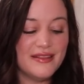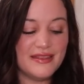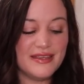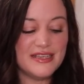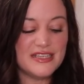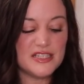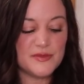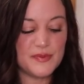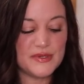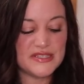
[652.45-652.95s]

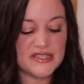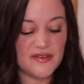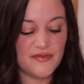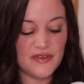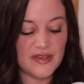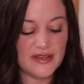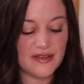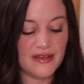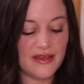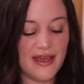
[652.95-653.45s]
These
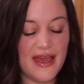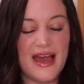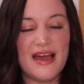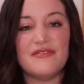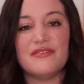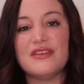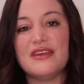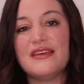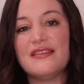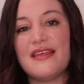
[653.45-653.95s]
specifically
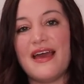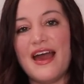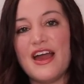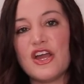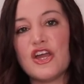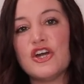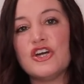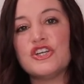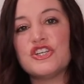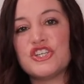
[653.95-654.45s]
have like
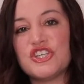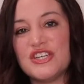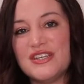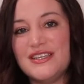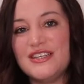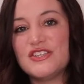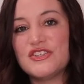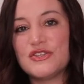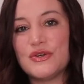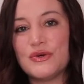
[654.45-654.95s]
that
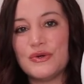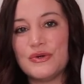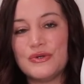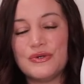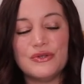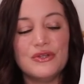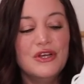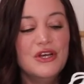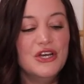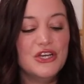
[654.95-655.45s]
cushiony
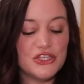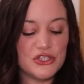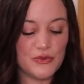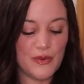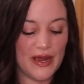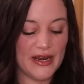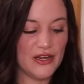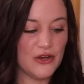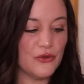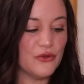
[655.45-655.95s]
sole. So
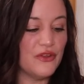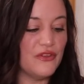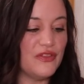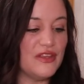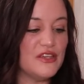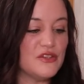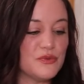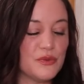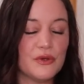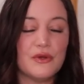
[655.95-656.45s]
I know that
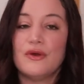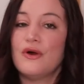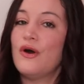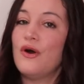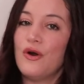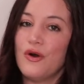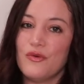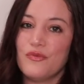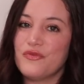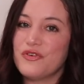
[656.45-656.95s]
these will
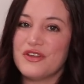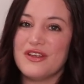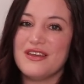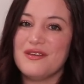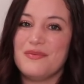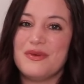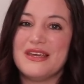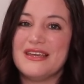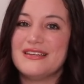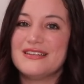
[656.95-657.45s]
hopefully
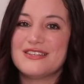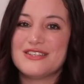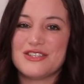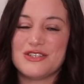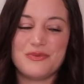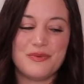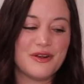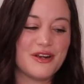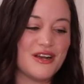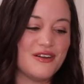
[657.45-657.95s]
be
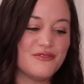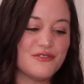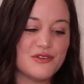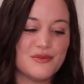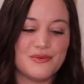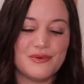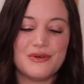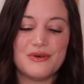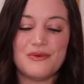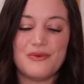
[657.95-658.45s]
super
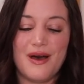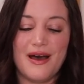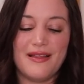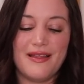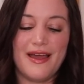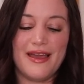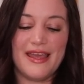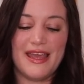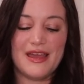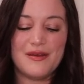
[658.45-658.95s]
comfortable while
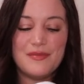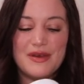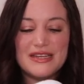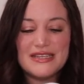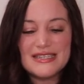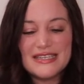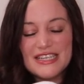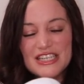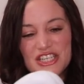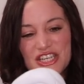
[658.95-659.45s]
I am
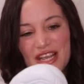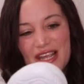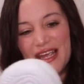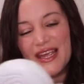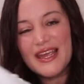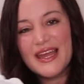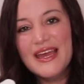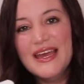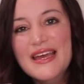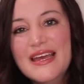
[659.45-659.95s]
teaching.